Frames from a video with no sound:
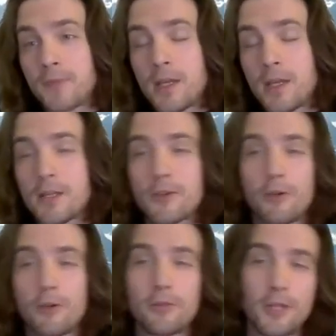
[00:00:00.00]

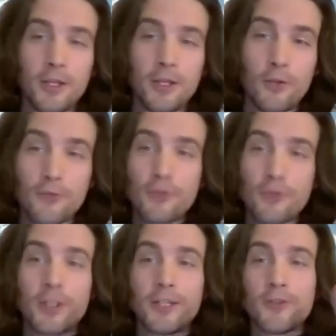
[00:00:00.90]
So you've
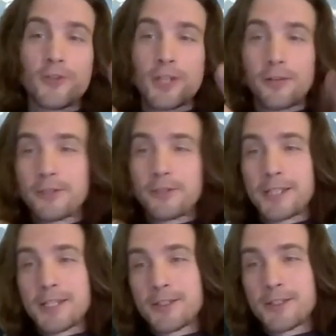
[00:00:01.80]
restricted yourself at
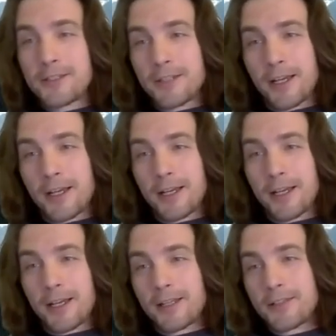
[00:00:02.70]
least
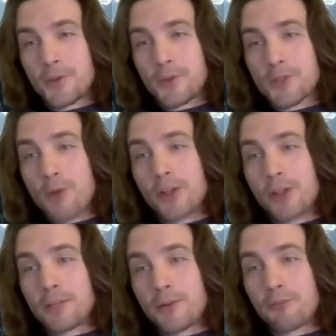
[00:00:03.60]
to a small
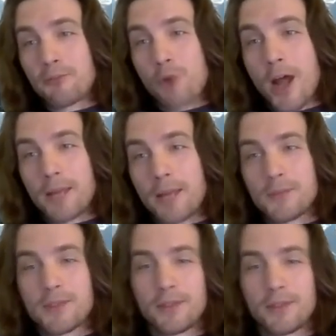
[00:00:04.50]
number of primes
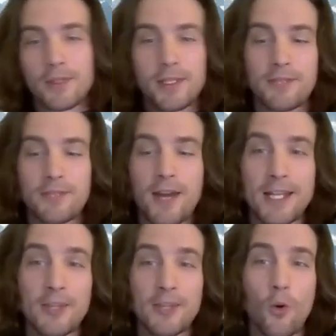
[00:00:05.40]
dividing
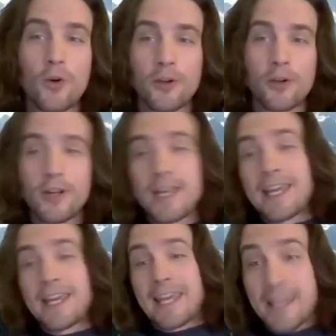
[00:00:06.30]
the order
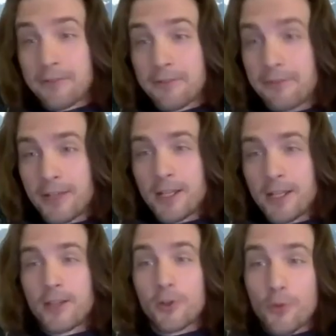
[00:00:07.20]
if the
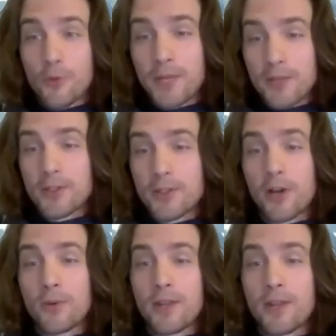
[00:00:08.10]
group that you start
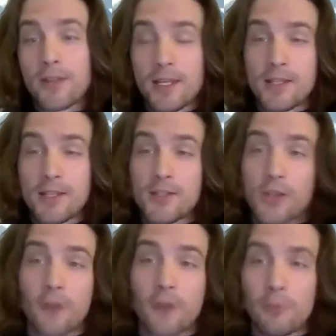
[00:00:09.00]
with is
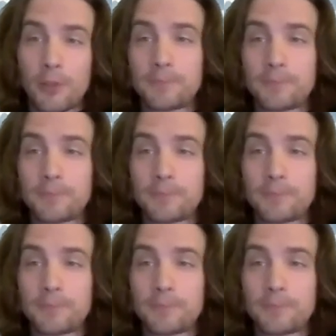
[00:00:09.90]
solvable.